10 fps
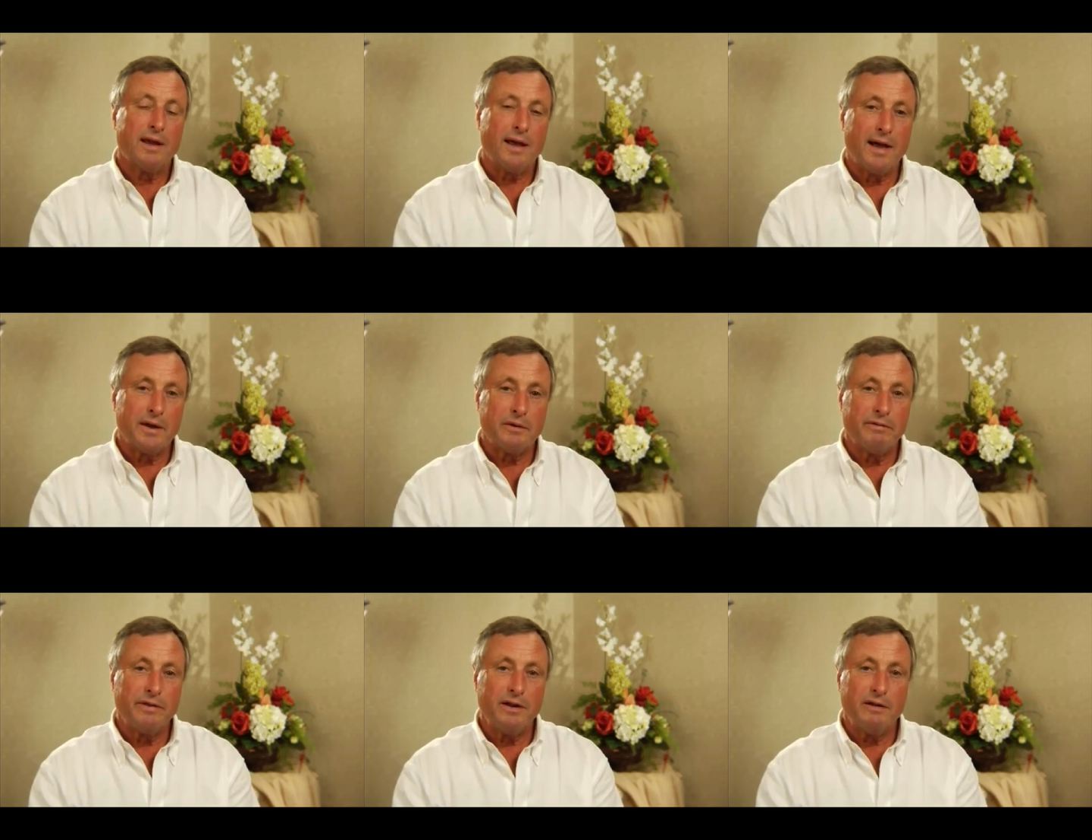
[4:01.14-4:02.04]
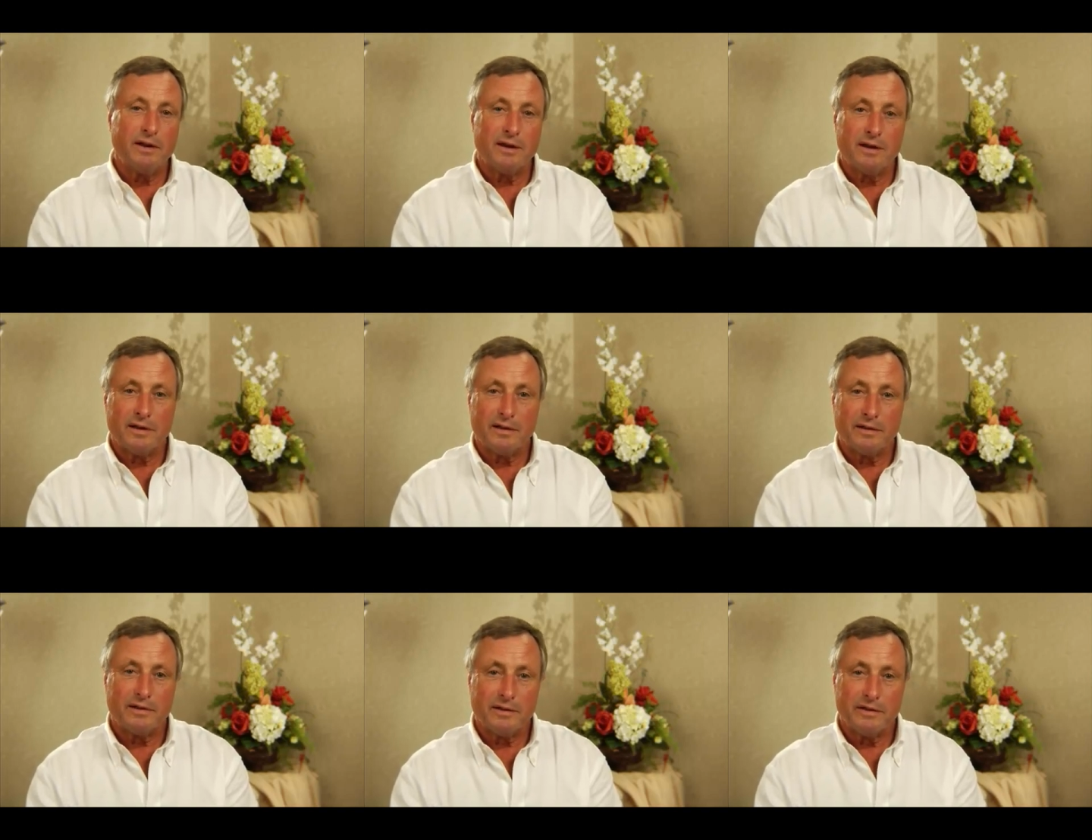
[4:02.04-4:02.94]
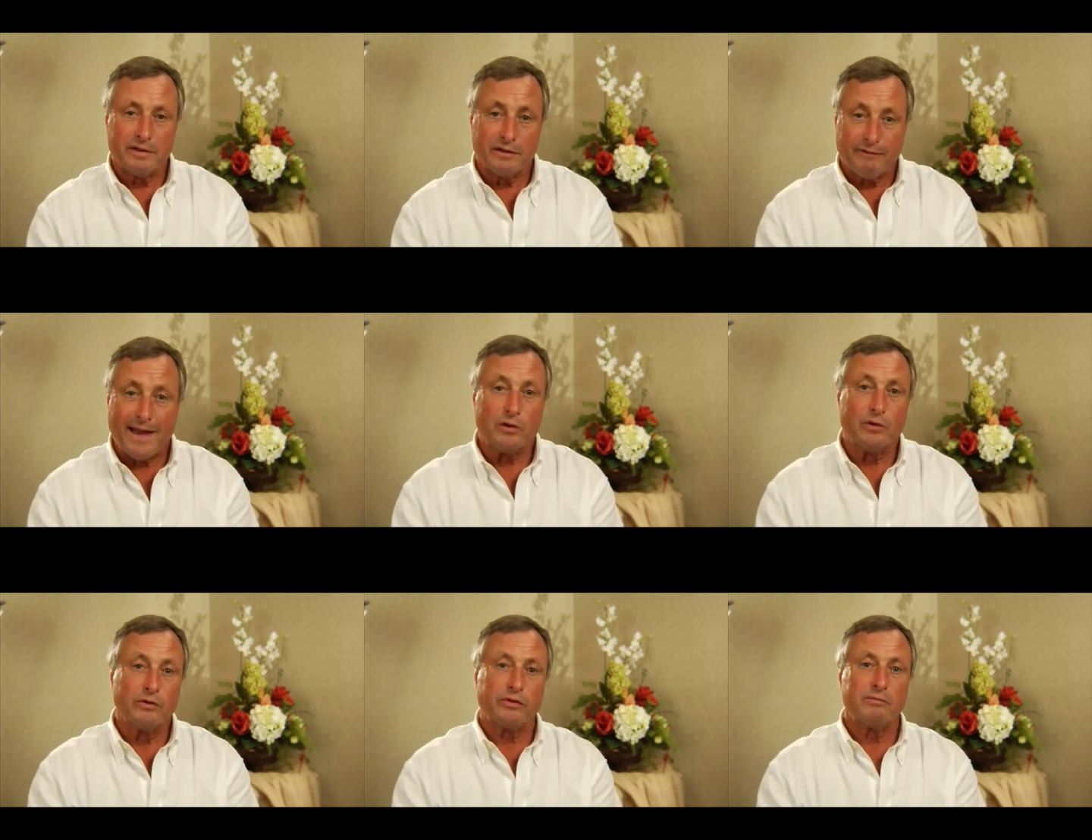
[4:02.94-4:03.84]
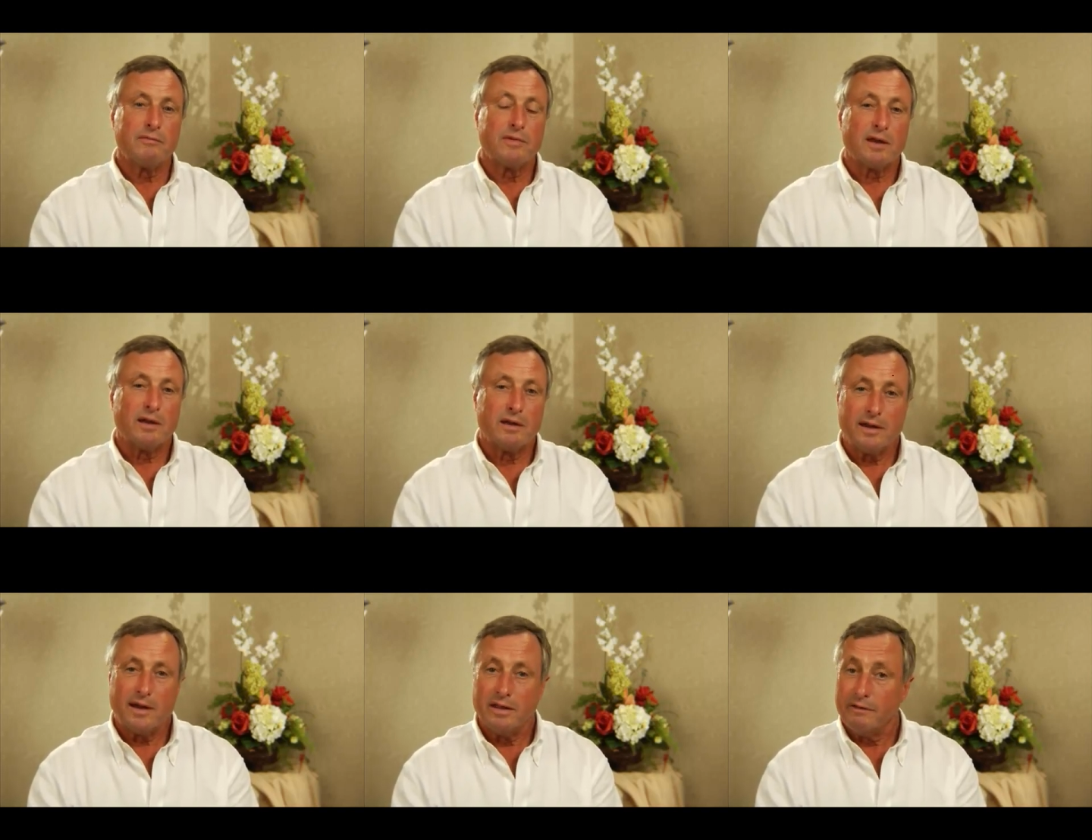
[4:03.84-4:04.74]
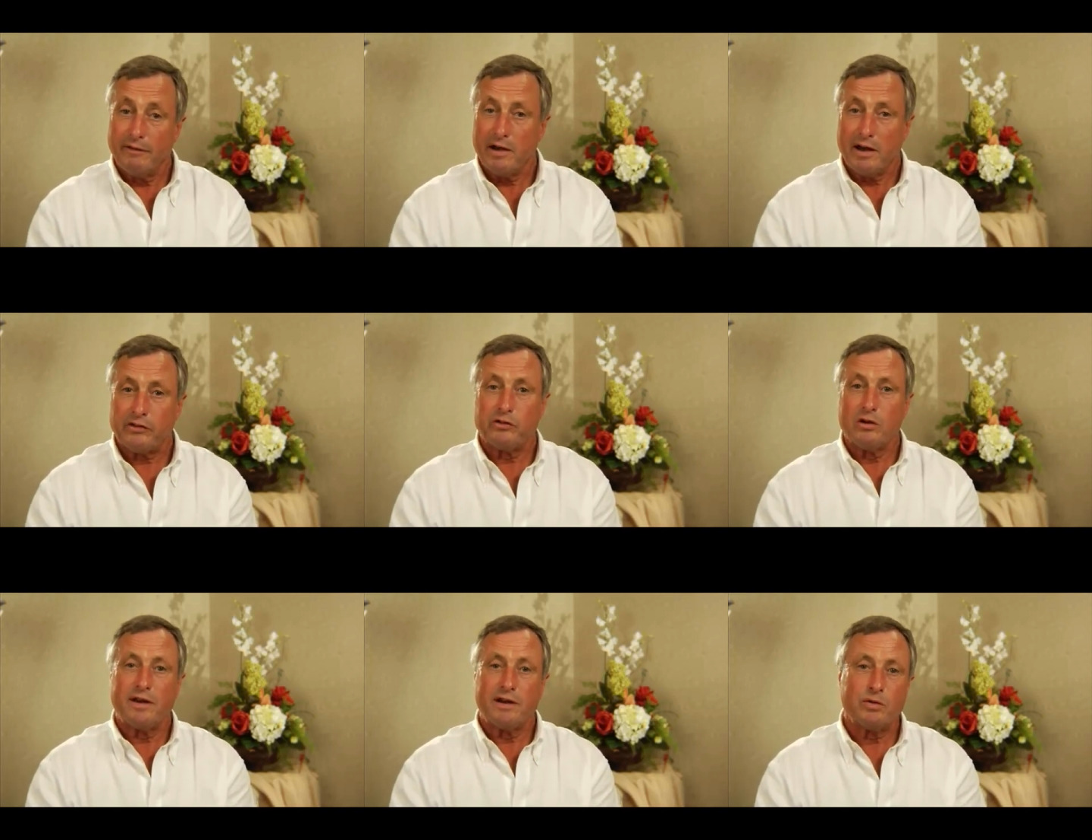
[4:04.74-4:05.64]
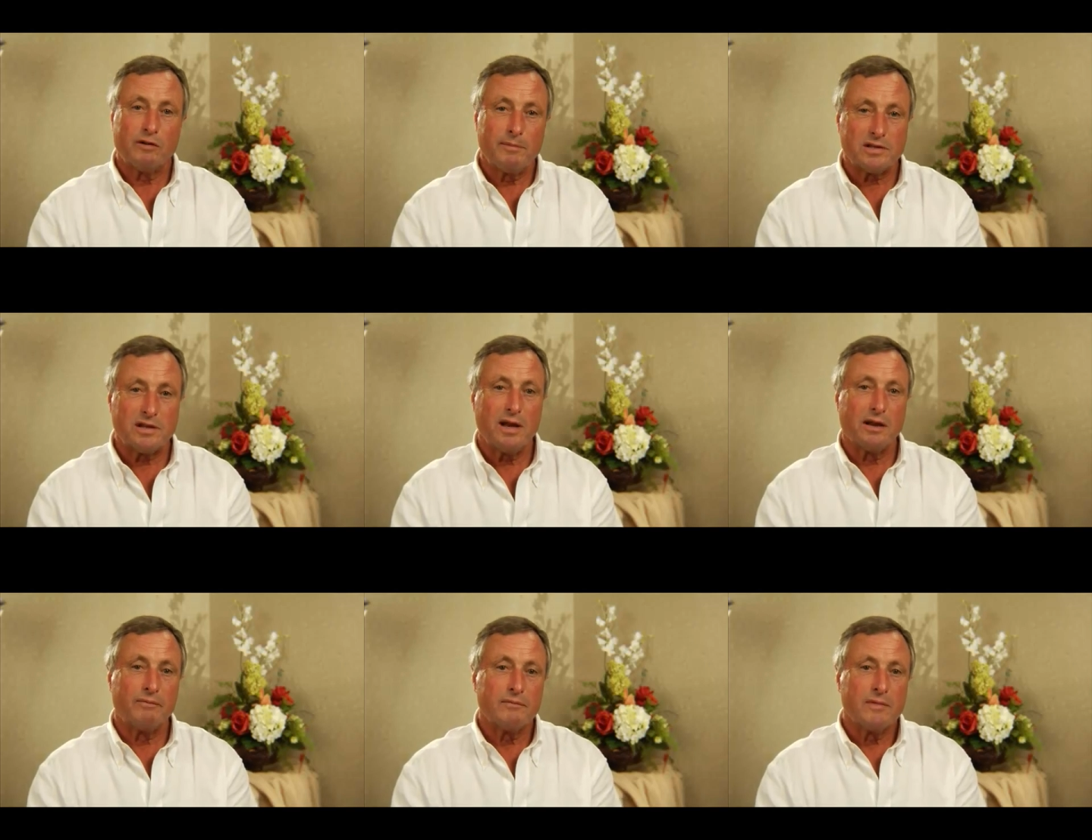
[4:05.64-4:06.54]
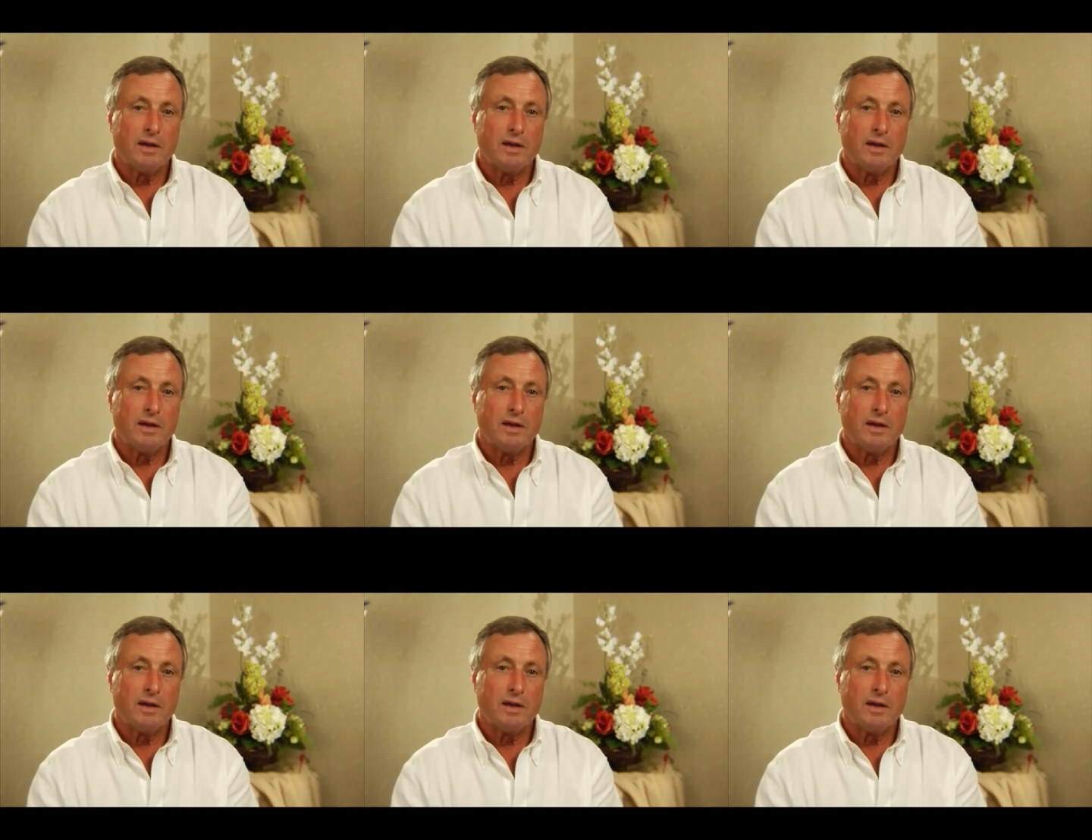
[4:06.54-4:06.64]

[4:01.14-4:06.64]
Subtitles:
out of the values in the very next survey 12 months later.